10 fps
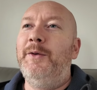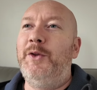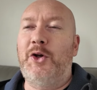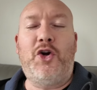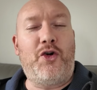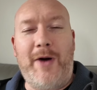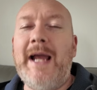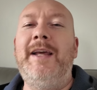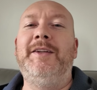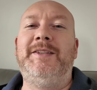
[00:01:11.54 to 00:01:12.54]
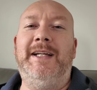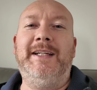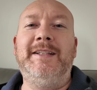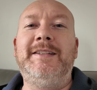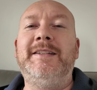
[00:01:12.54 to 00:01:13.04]
the
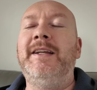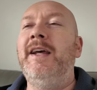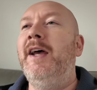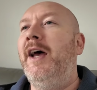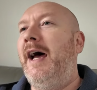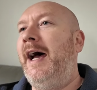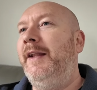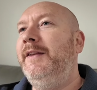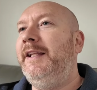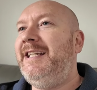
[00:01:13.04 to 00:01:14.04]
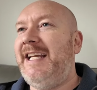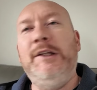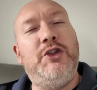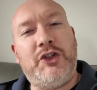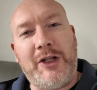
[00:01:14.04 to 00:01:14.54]
crackersness and the
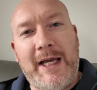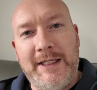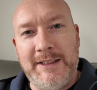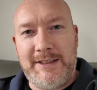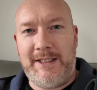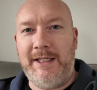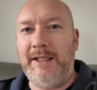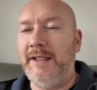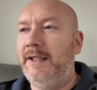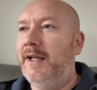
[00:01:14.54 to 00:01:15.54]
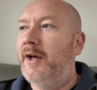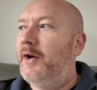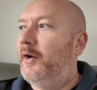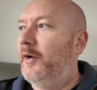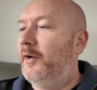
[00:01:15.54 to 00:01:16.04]
insanity
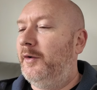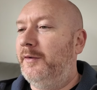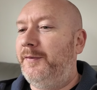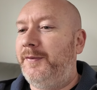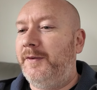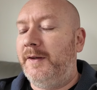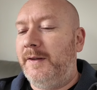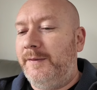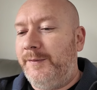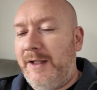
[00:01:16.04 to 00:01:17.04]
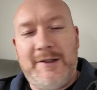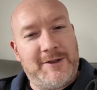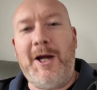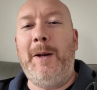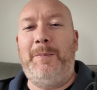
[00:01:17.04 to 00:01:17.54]
of this
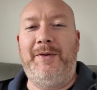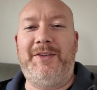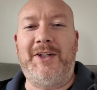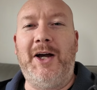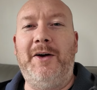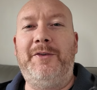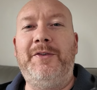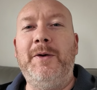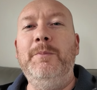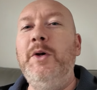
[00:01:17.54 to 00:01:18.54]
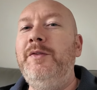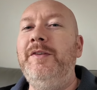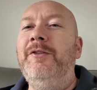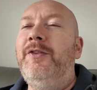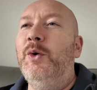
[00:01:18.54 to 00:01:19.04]
type of stuff
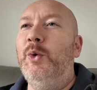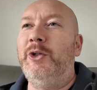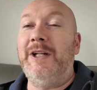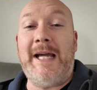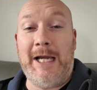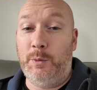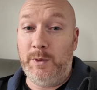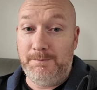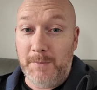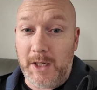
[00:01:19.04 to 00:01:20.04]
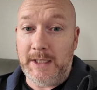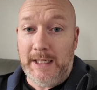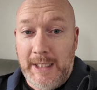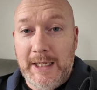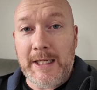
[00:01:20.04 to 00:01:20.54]
moving forward, and how we might
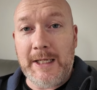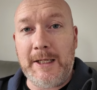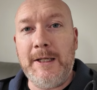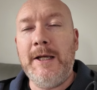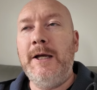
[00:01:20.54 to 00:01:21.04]
hear